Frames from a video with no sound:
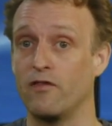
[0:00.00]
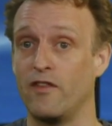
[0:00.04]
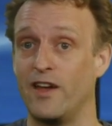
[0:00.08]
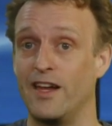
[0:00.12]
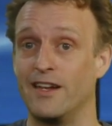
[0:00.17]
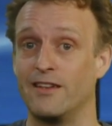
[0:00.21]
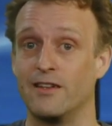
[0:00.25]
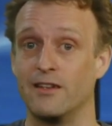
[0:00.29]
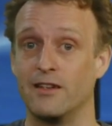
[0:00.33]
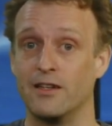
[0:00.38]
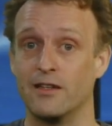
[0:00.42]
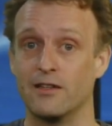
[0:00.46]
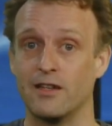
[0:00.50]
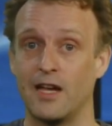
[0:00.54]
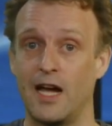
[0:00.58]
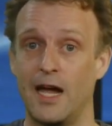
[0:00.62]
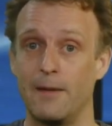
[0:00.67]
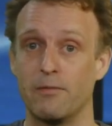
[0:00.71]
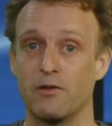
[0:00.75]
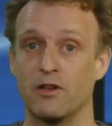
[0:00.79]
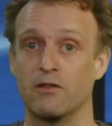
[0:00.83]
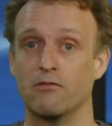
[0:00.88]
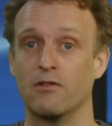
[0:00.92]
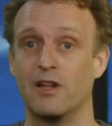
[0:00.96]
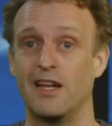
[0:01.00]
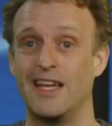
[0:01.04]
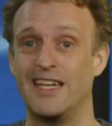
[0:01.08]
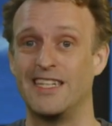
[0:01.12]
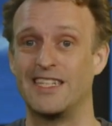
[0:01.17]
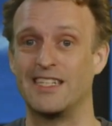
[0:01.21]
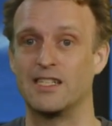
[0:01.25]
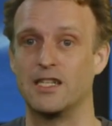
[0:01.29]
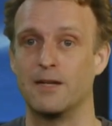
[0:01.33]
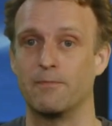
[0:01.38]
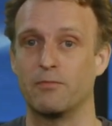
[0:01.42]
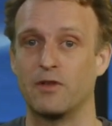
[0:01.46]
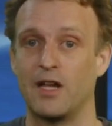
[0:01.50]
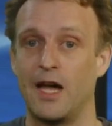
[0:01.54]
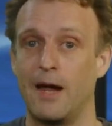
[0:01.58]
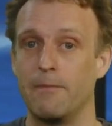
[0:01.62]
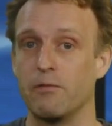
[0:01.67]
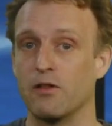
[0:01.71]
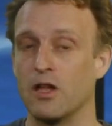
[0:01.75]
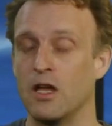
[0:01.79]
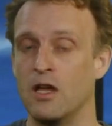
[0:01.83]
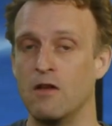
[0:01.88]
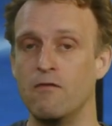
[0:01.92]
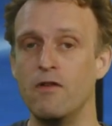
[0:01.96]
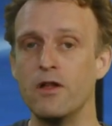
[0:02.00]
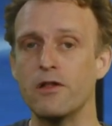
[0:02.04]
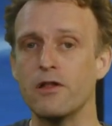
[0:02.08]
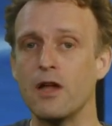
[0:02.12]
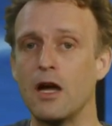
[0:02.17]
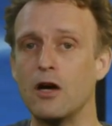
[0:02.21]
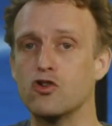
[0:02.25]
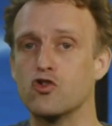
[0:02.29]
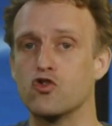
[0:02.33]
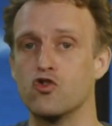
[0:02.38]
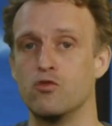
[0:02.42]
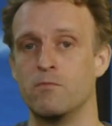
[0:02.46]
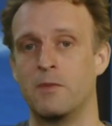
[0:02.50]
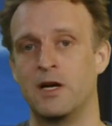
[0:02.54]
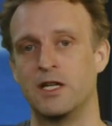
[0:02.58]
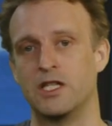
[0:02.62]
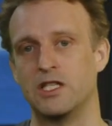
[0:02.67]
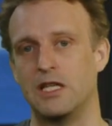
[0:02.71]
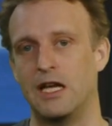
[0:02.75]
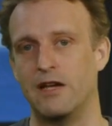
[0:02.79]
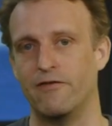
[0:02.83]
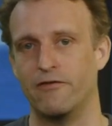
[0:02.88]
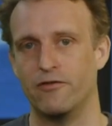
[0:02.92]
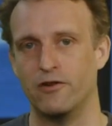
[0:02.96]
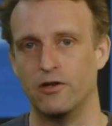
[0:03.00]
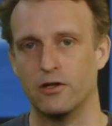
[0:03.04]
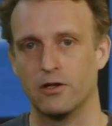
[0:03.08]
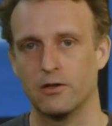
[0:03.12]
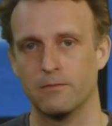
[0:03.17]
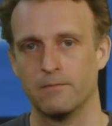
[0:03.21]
entity types and relationship types without too much effort.